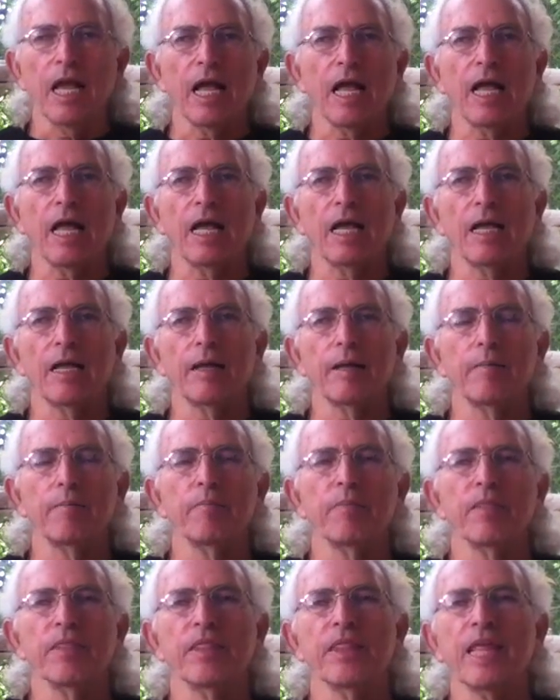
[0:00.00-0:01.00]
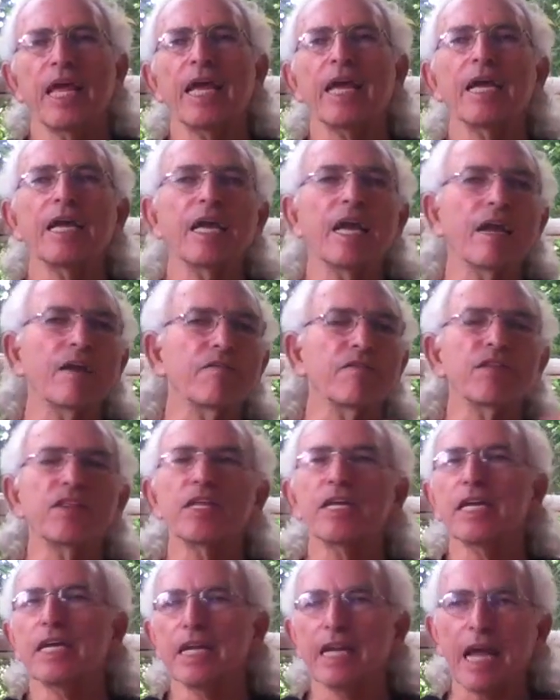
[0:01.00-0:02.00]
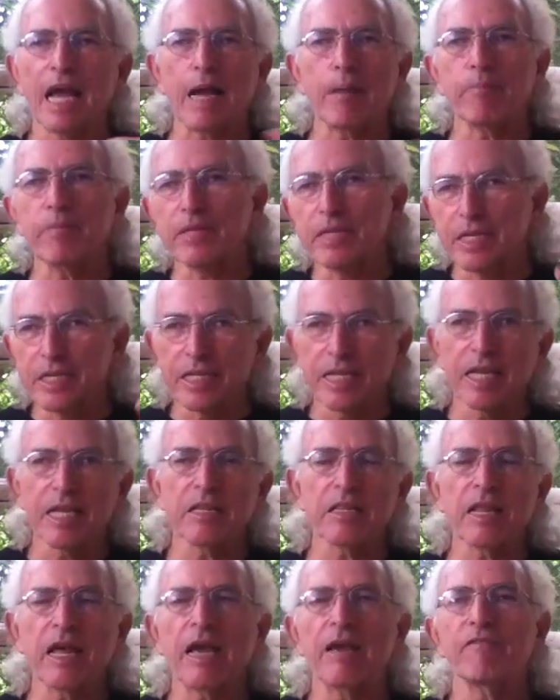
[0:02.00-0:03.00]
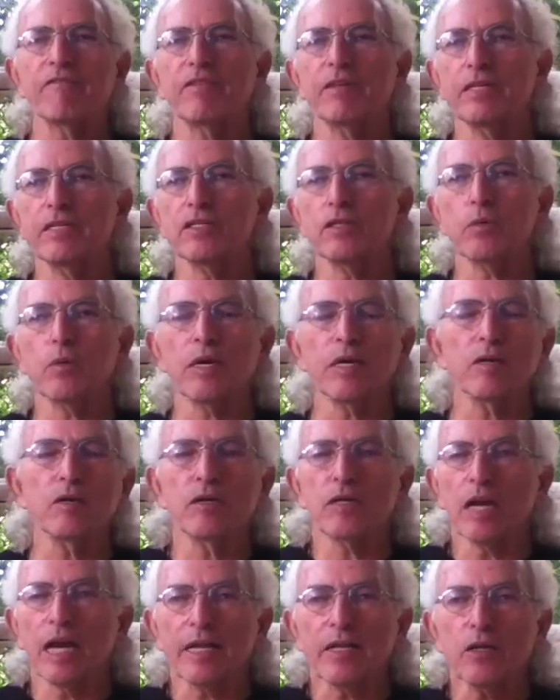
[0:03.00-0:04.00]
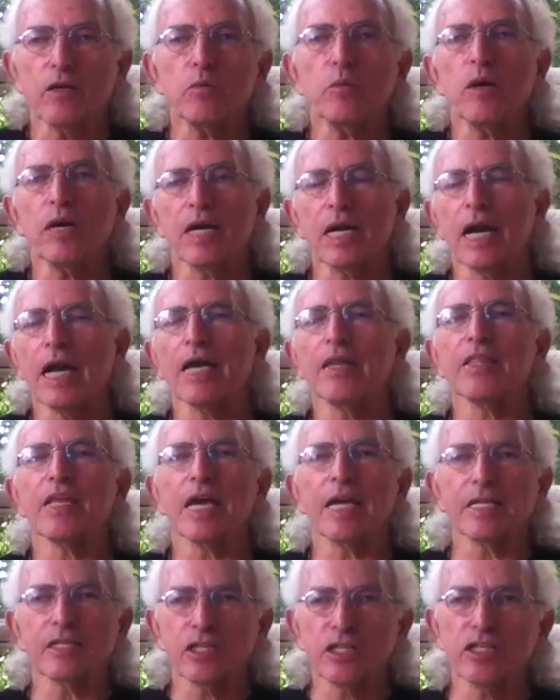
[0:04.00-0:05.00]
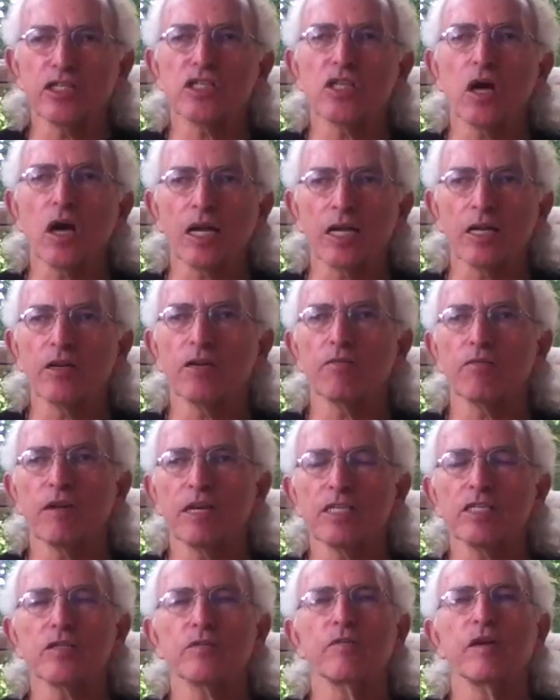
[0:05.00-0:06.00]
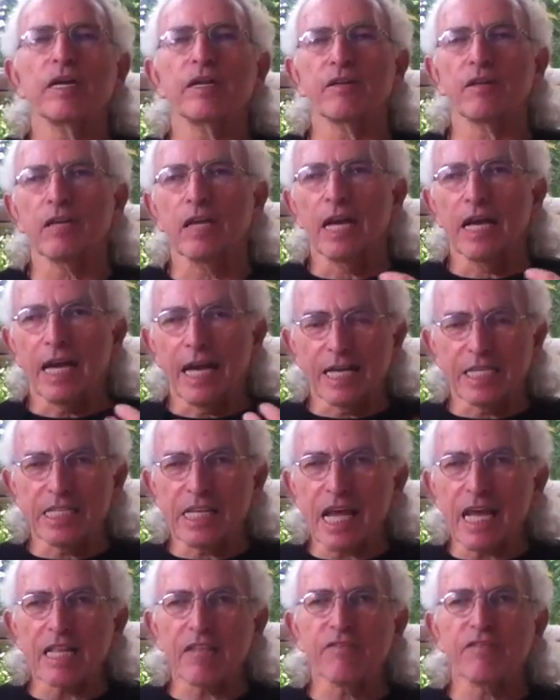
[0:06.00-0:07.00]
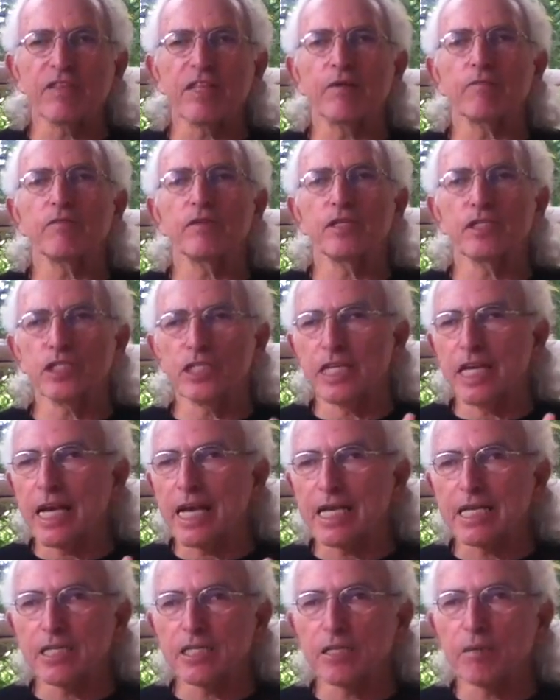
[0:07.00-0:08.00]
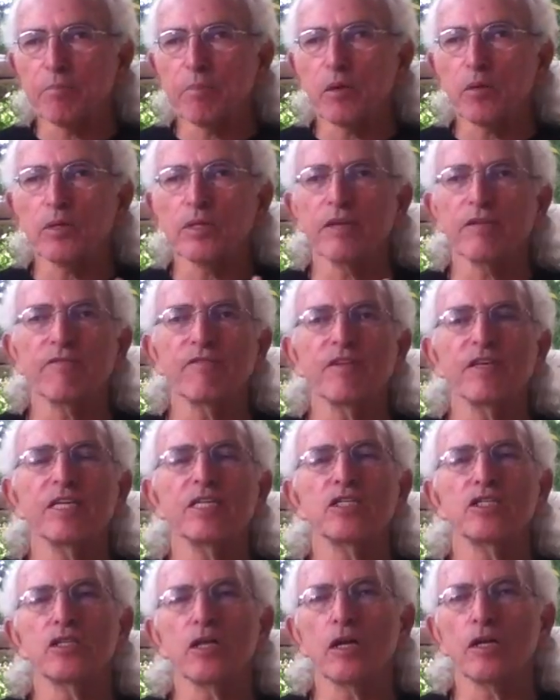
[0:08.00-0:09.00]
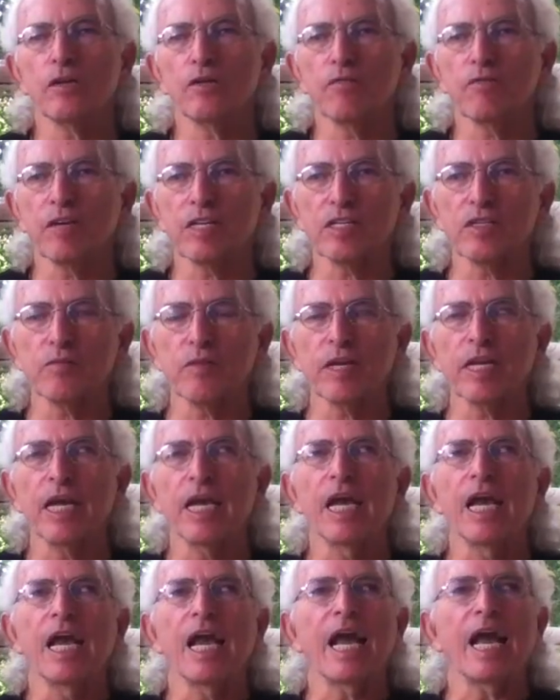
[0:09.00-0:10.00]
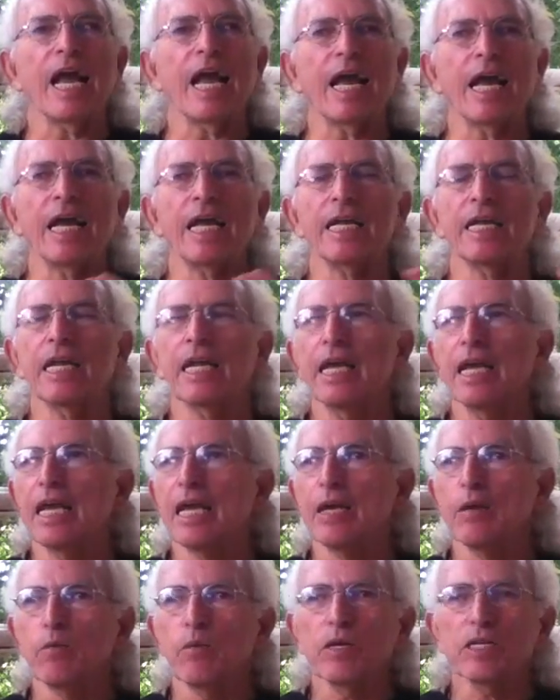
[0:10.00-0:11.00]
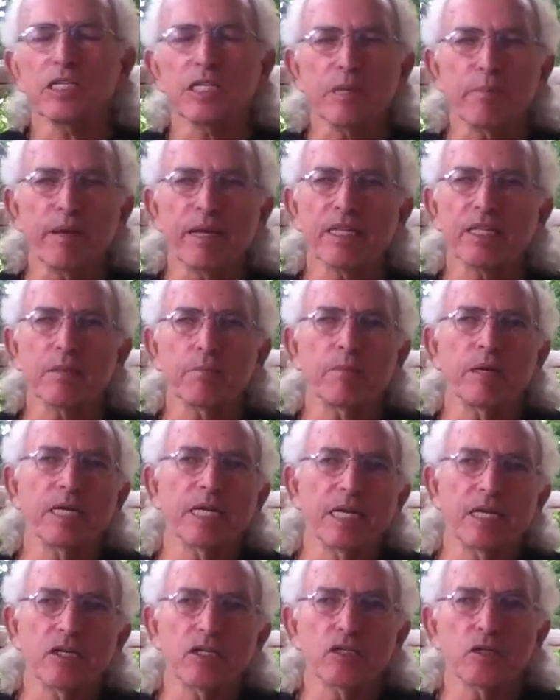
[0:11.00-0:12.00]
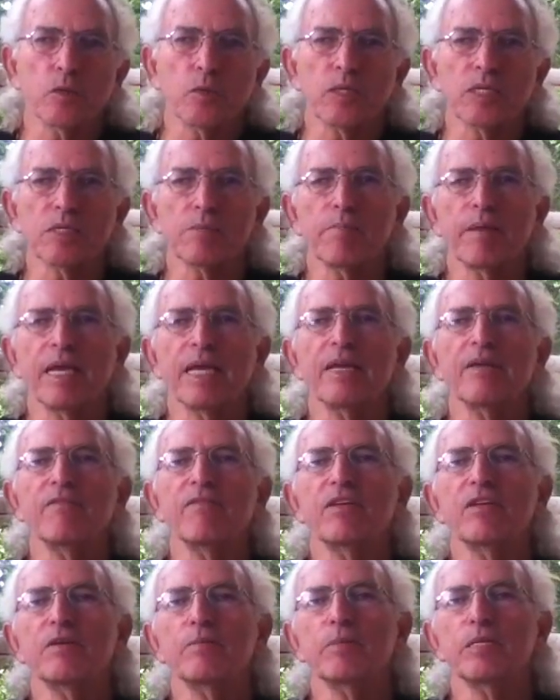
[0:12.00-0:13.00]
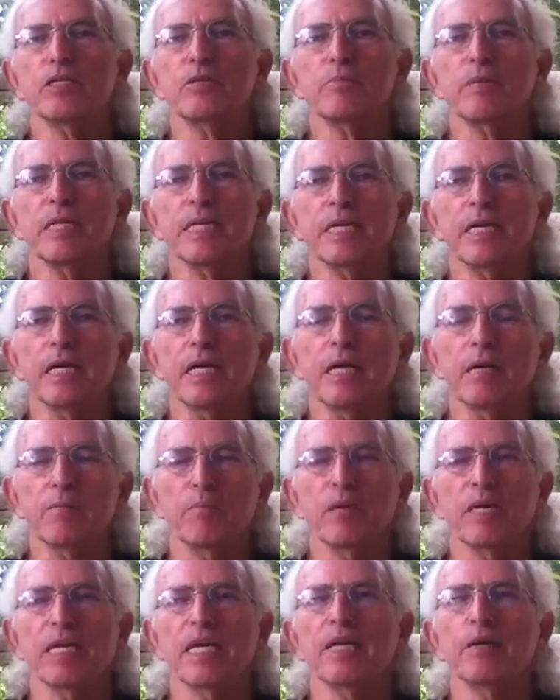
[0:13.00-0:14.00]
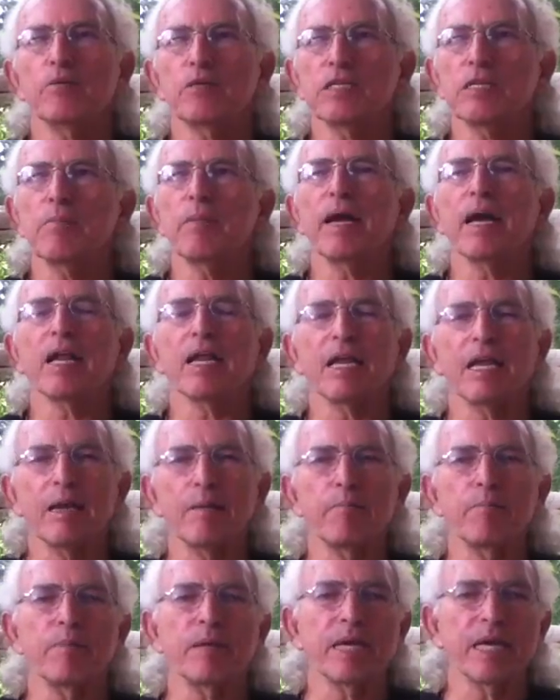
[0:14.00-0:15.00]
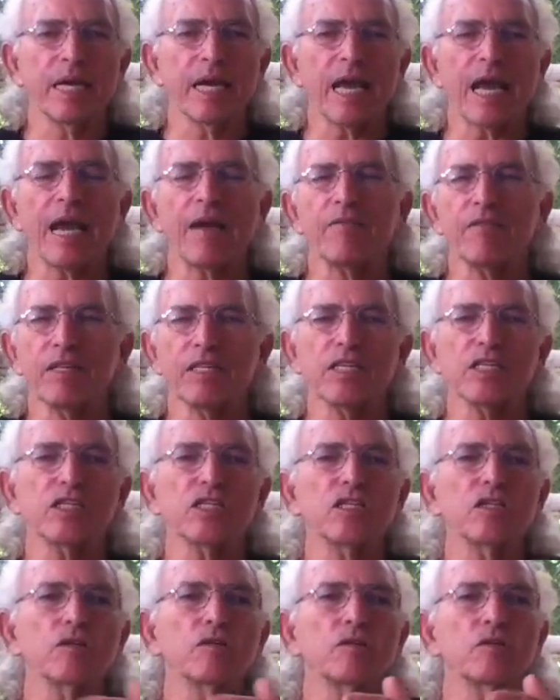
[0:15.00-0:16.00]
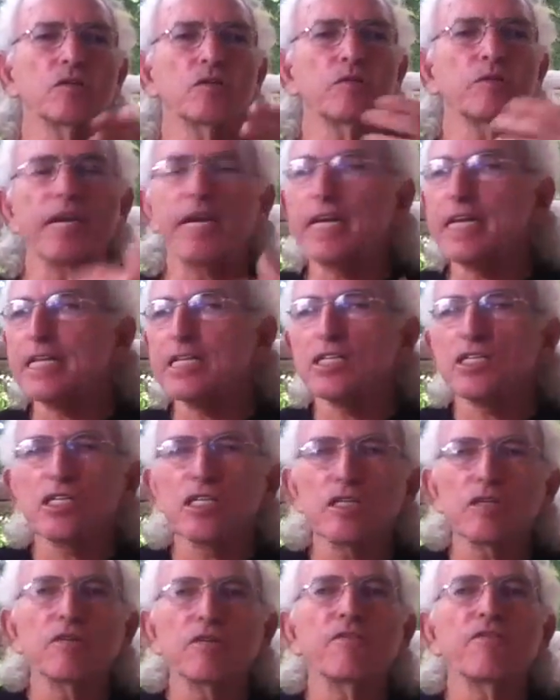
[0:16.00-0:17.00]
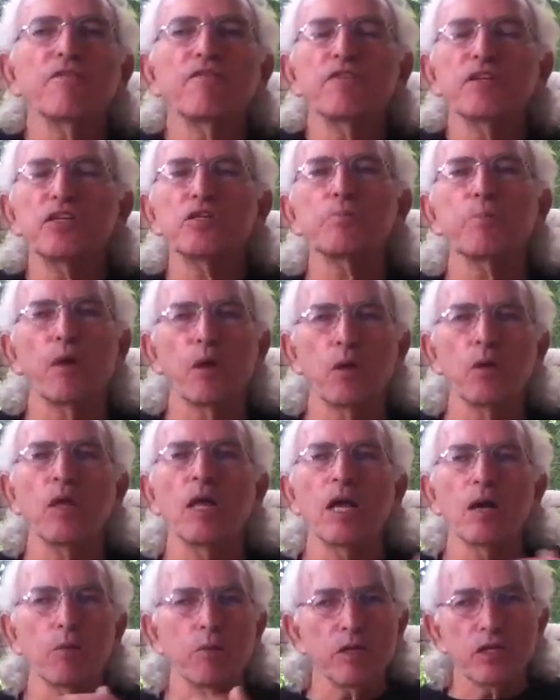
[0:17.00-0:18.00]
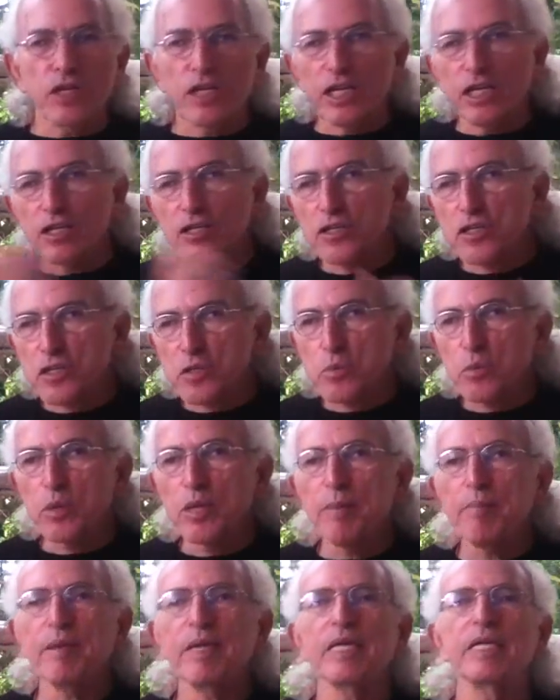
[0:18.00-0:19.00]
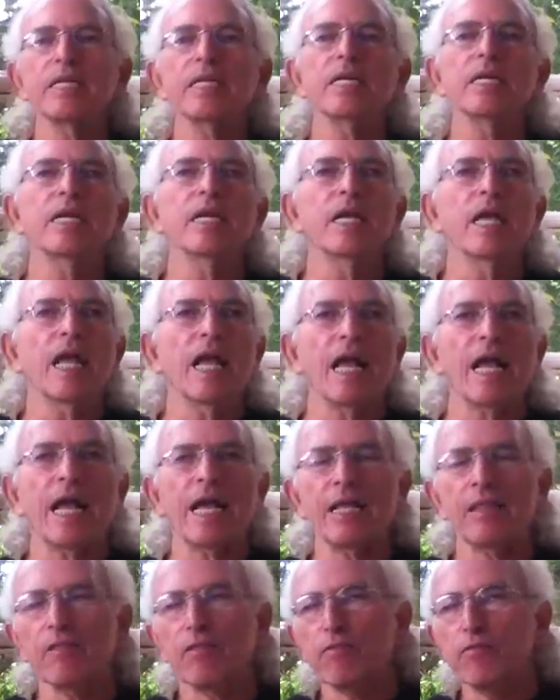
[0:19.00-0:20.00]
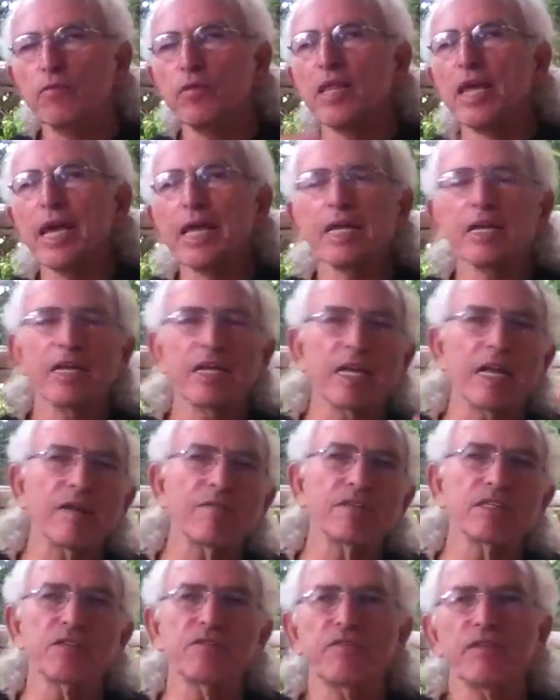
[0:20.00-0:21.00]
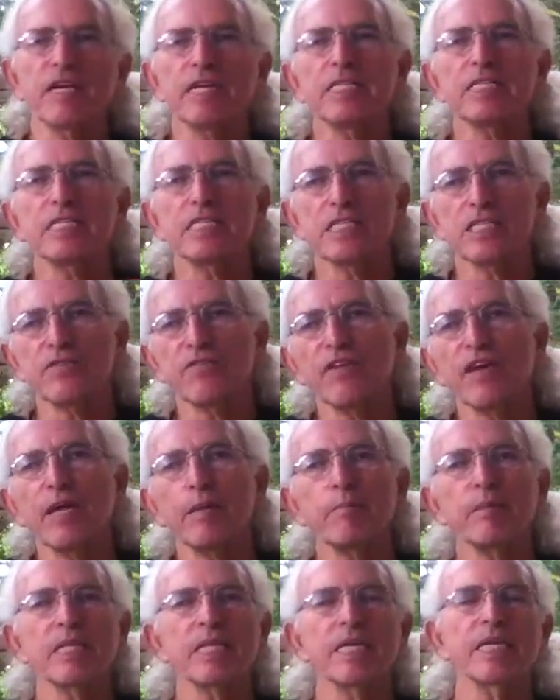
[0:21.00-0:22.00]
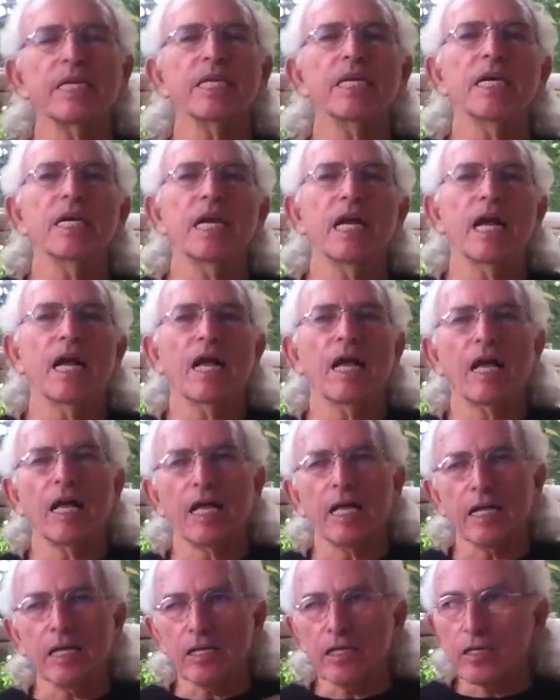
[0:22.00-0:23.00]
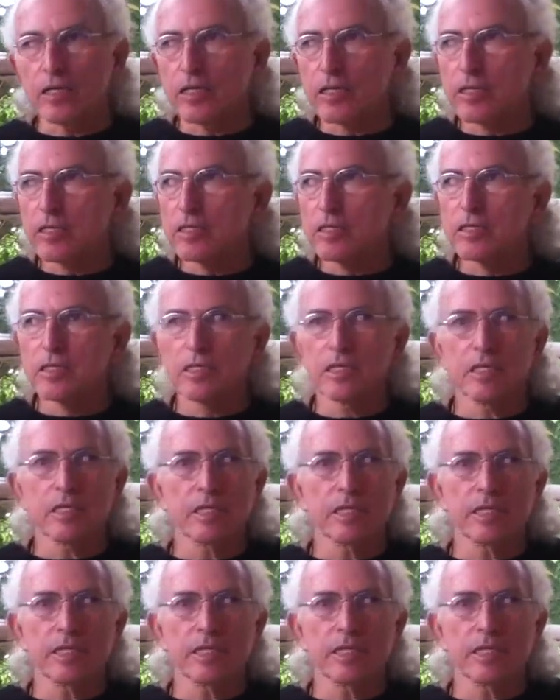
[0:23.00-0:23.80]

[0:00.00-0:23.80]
Everything can happen in their life, and it's quite good. I know one guy that he started a restaurant exactly for that reason. He had a Napoleon thing. He started a restaurant, and it wasn't about the money, because it wasn't making very much money, but it was about him creating this little fishbowl which he could swim in, and through that he could have his friends, his family, his